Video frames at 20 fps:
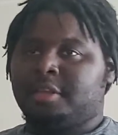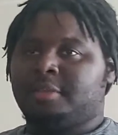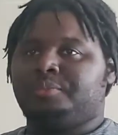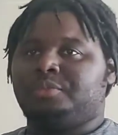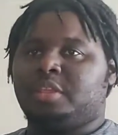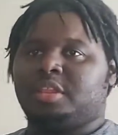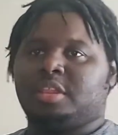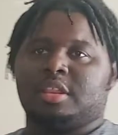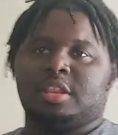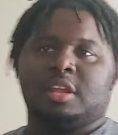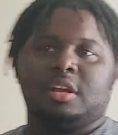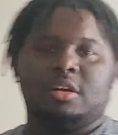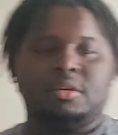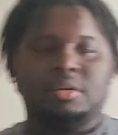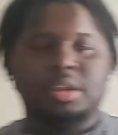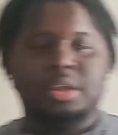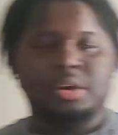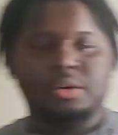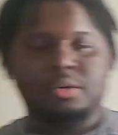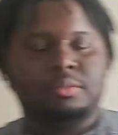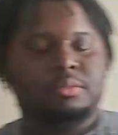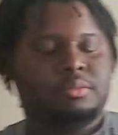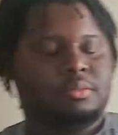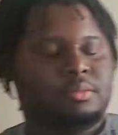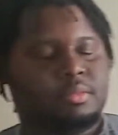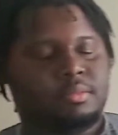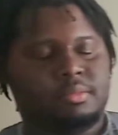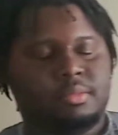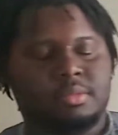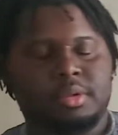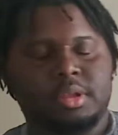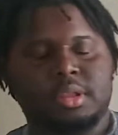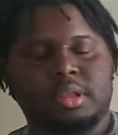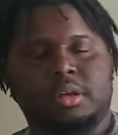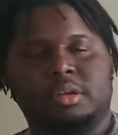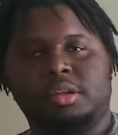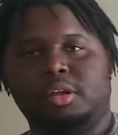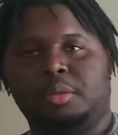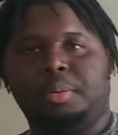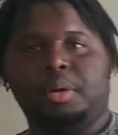This is their own little
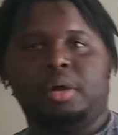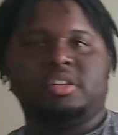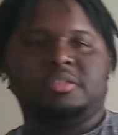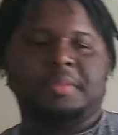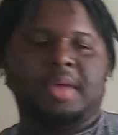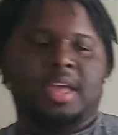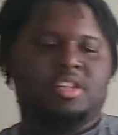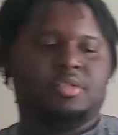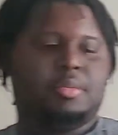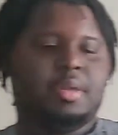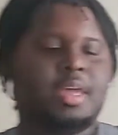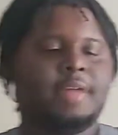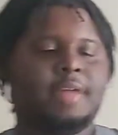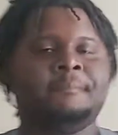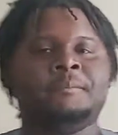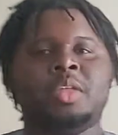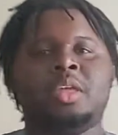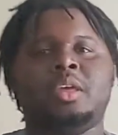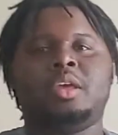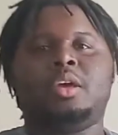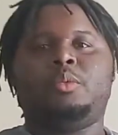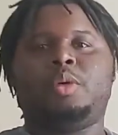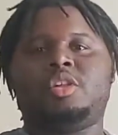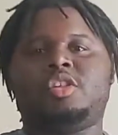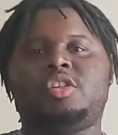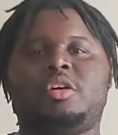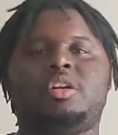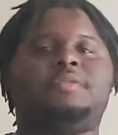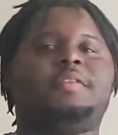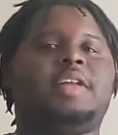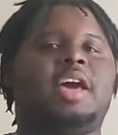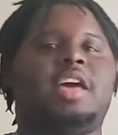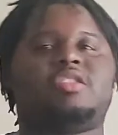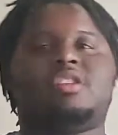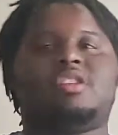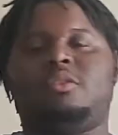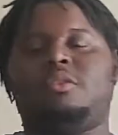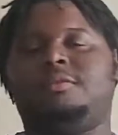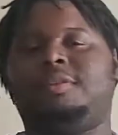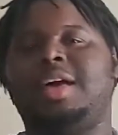post-match bit, which on the flash
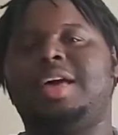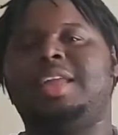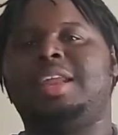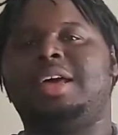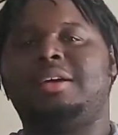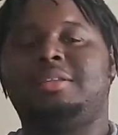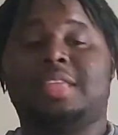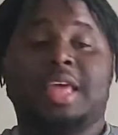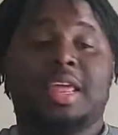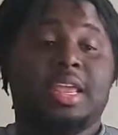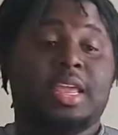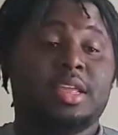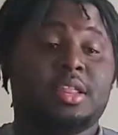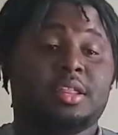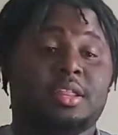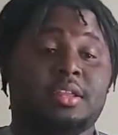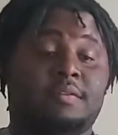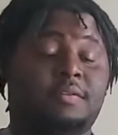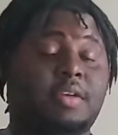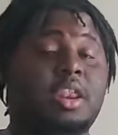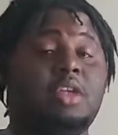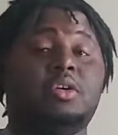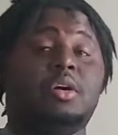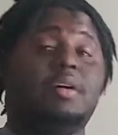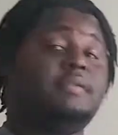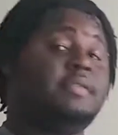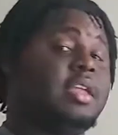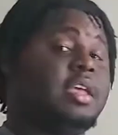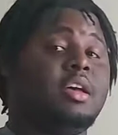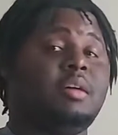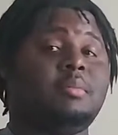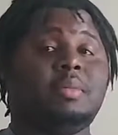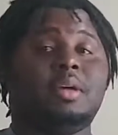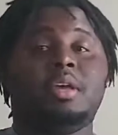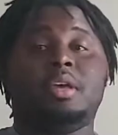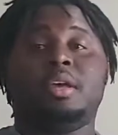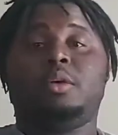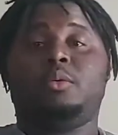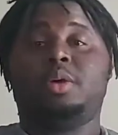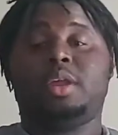drive we find out that it's a video of them
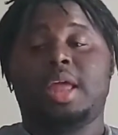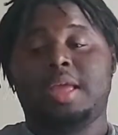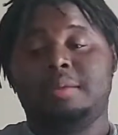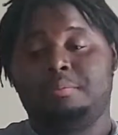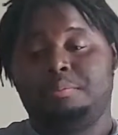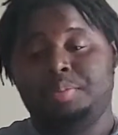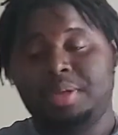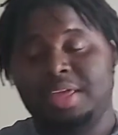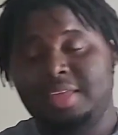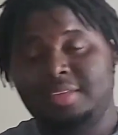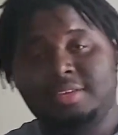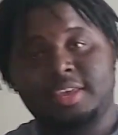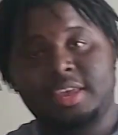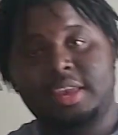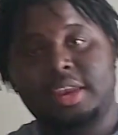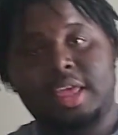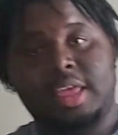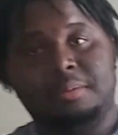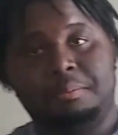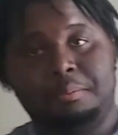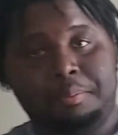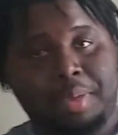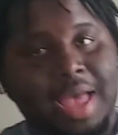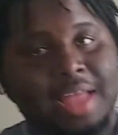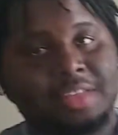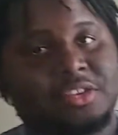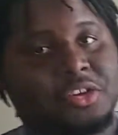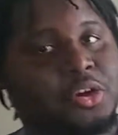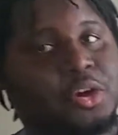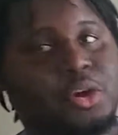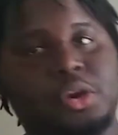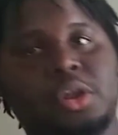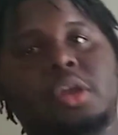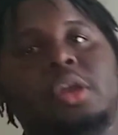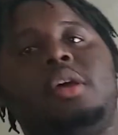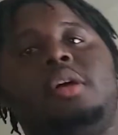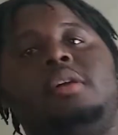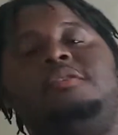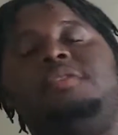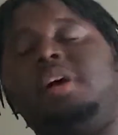with a beaten and battered
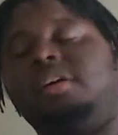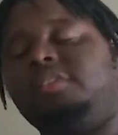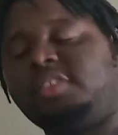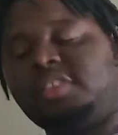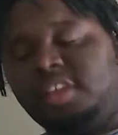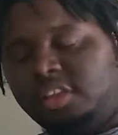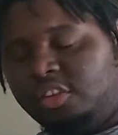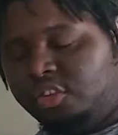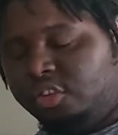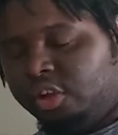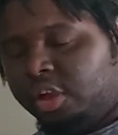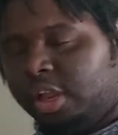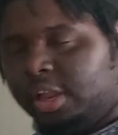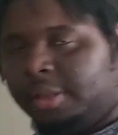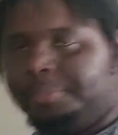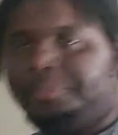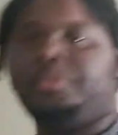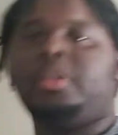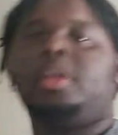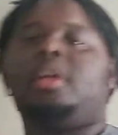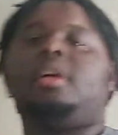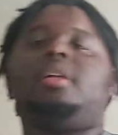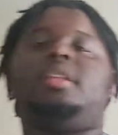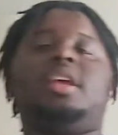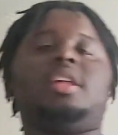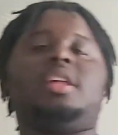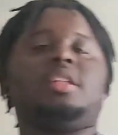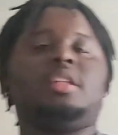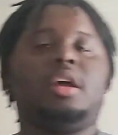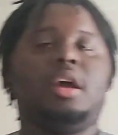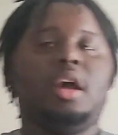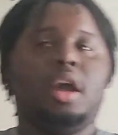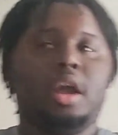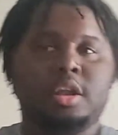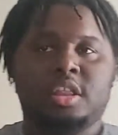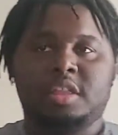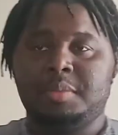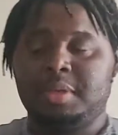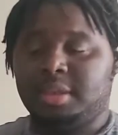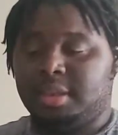Velveteen Dream. This
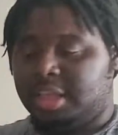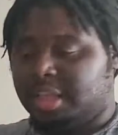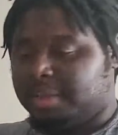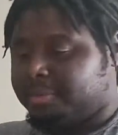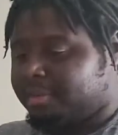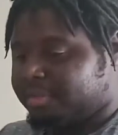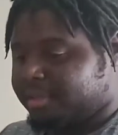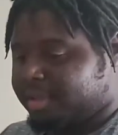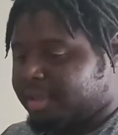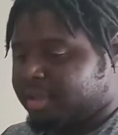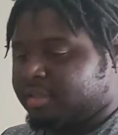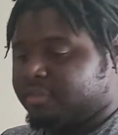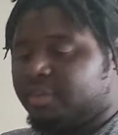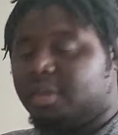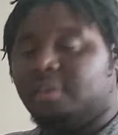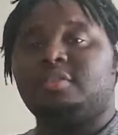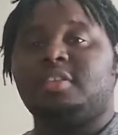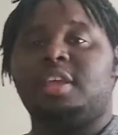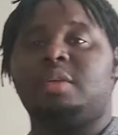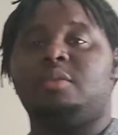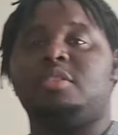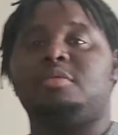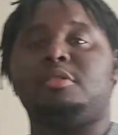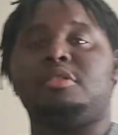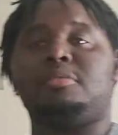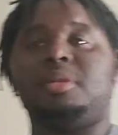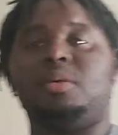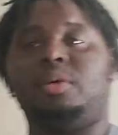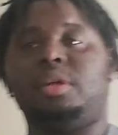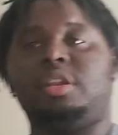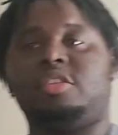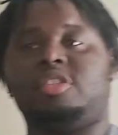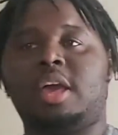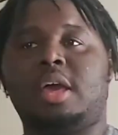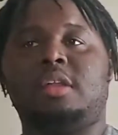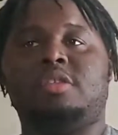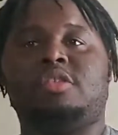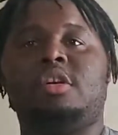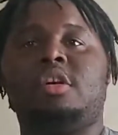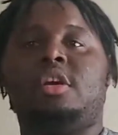hurts me deeply because Velveteen was supposed to be the one to
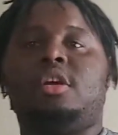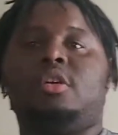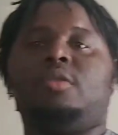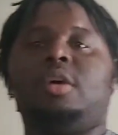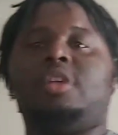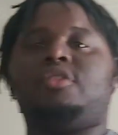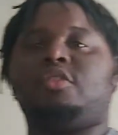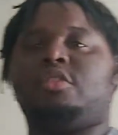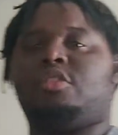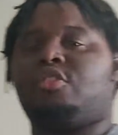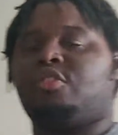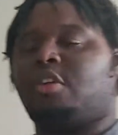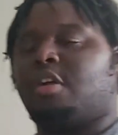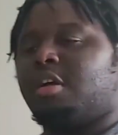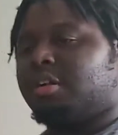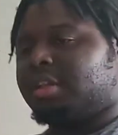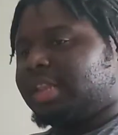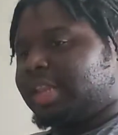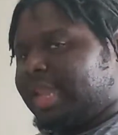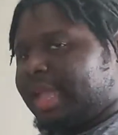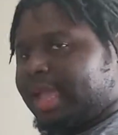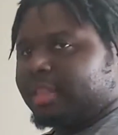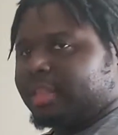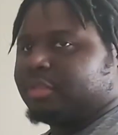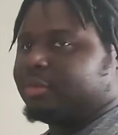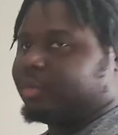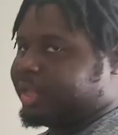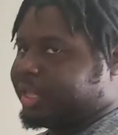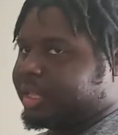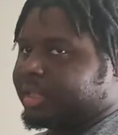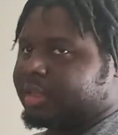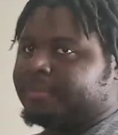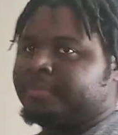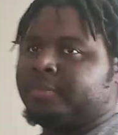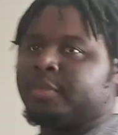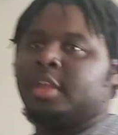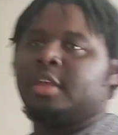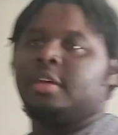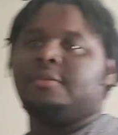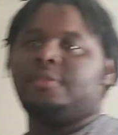challenge Roderick Strong next week
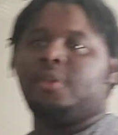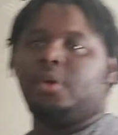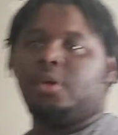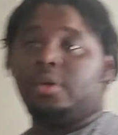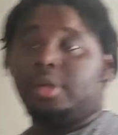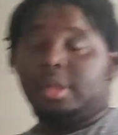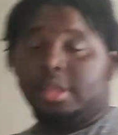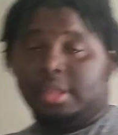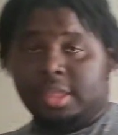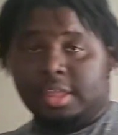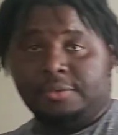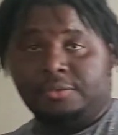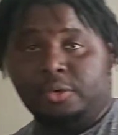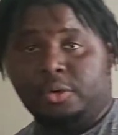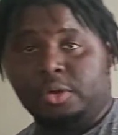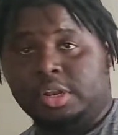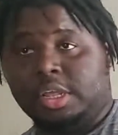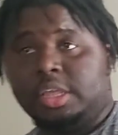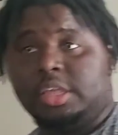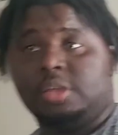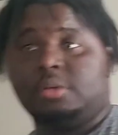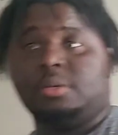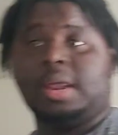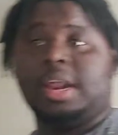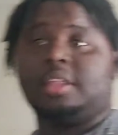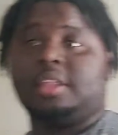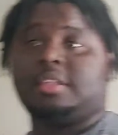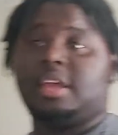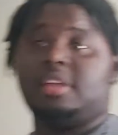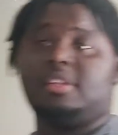for the United States